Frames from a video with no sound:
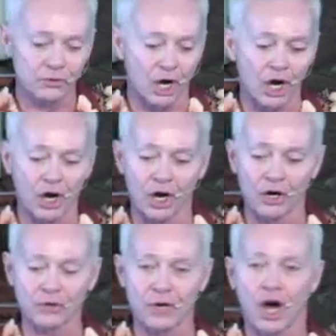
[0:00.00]

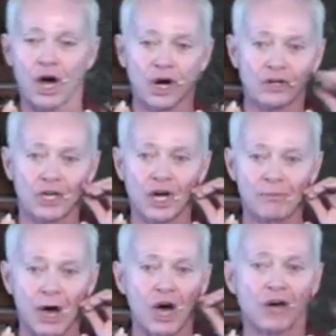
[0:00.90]
row, row your
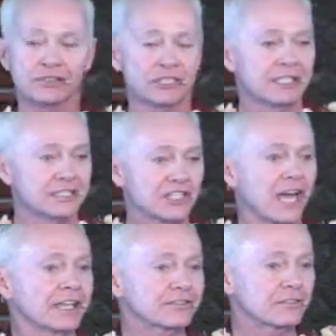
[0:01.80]
boat
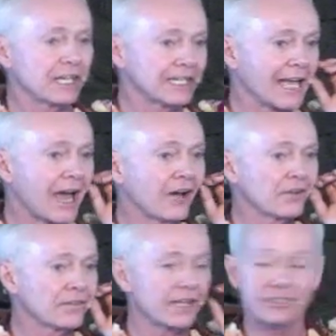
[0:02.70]
gently
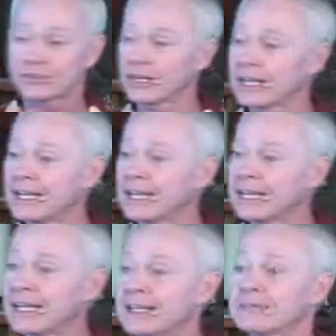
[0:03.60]
down the
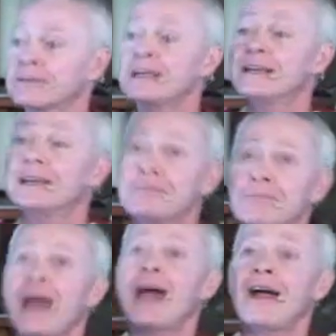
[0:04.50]
stream.
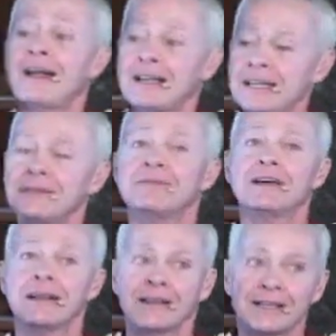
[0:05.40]
Merry,
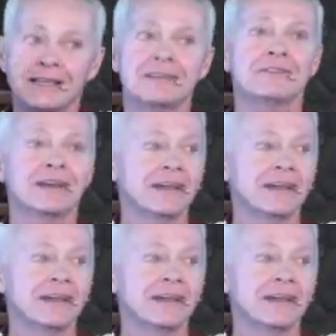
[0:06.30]
merry, merry.